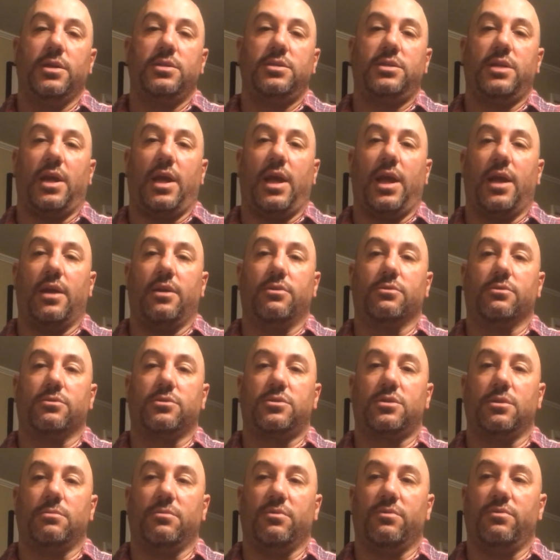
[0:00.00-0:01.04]
to handle
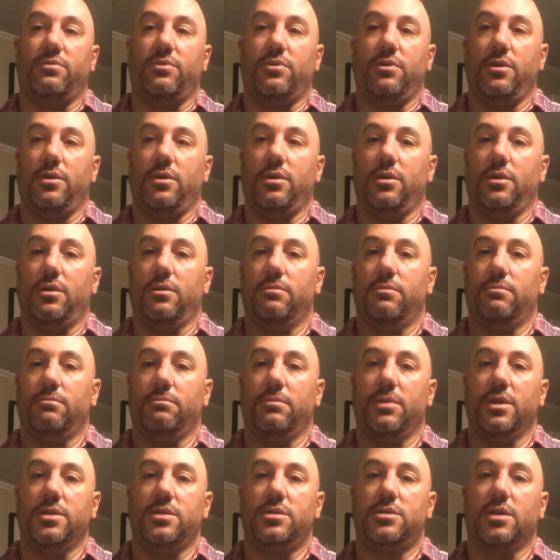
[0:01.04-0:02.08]
some of the
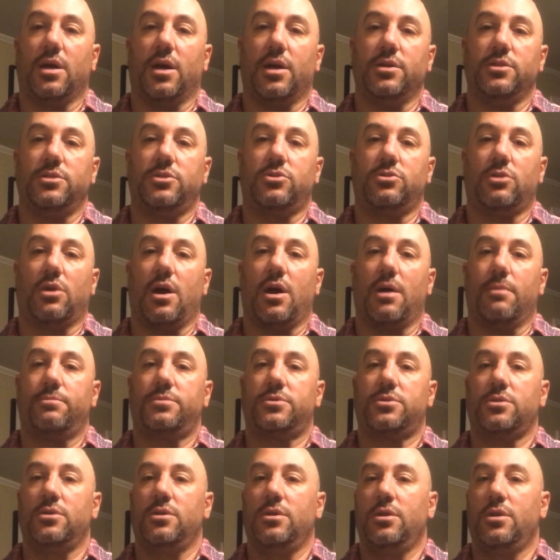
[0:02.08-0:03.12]
mid-sized
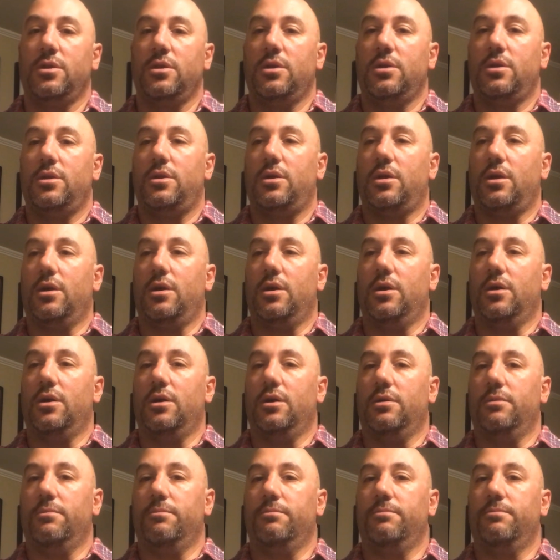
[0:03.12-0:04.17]
drops,
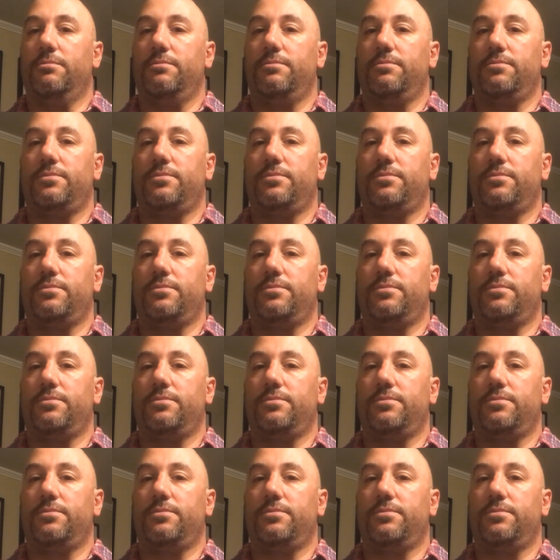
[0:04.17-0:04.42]
and